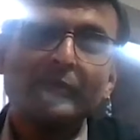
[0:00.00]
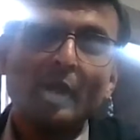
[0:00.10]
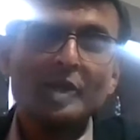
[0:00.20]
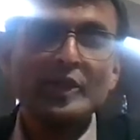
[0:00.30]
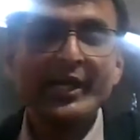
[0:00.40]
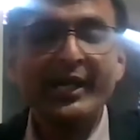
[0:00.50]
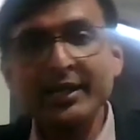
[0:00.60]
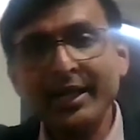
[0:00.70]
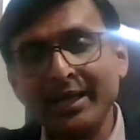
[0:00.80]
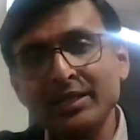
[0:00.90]

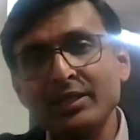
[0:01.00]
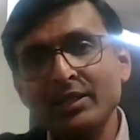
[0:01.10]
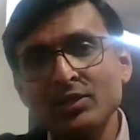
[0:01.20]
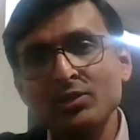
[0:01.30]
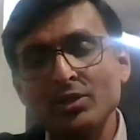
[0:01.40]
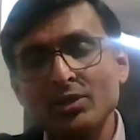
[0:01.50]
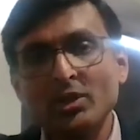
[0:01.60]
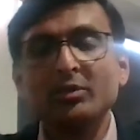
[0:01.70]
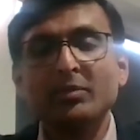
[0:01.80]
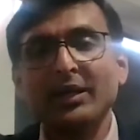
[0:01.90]
blockchain enters
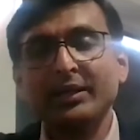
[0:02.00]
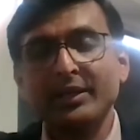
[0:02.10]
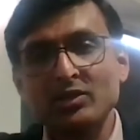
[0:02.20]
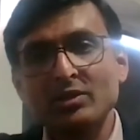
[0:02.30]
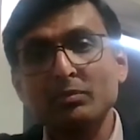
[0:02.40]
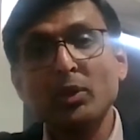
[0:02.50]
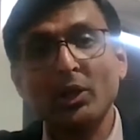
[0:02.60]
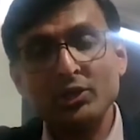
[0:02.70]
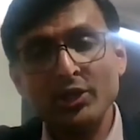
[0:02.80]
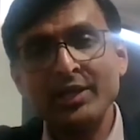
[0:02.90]
stock markets,
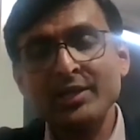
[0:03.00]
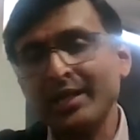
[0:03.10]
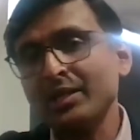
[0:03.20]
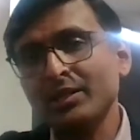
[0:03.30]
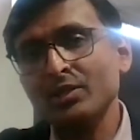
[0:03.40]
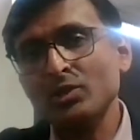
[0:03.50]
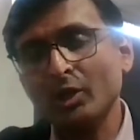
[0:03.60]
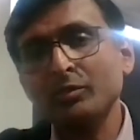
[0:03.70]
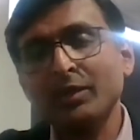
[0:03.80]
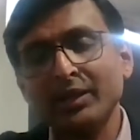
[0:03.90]
blockchains enter
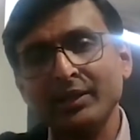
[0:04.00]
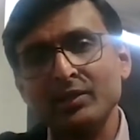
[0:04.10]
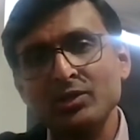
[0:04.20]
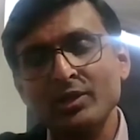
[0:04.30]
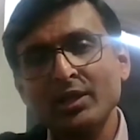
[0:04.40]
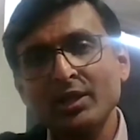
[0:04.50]
stock markets.